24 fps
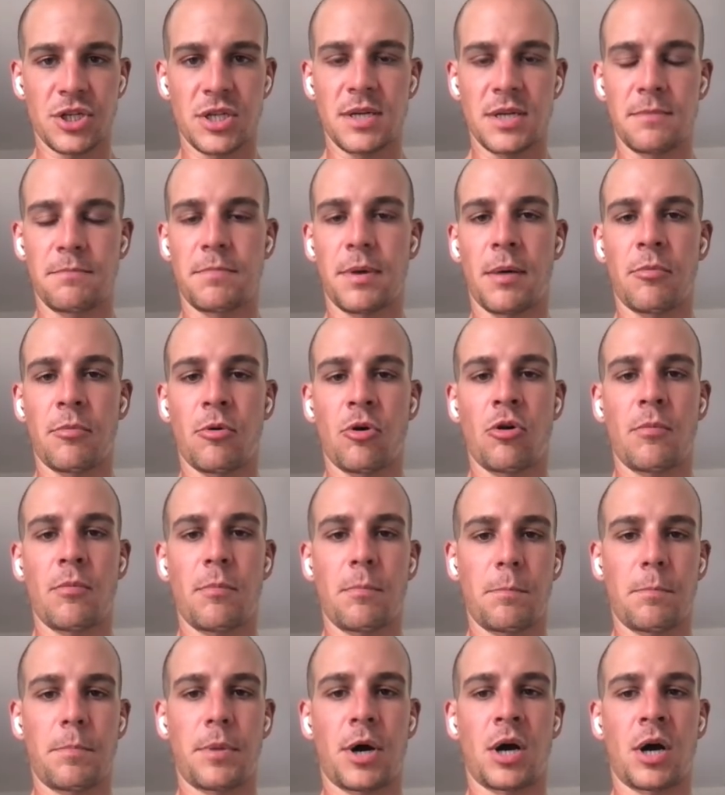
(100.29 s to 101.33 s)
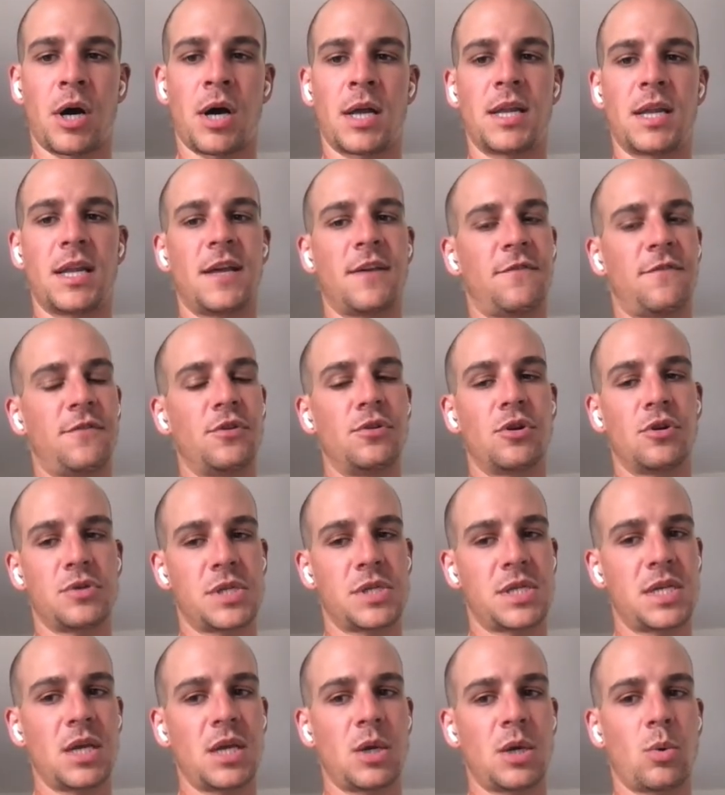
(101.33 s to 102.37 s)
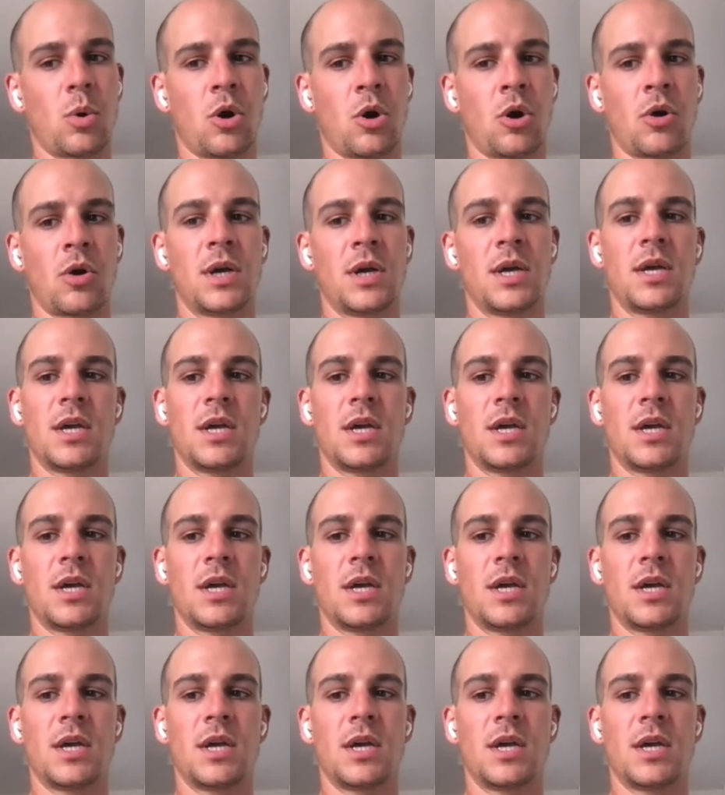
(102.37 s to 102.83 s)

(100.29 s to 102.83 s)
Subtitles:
in Bubble, but if you know SQL,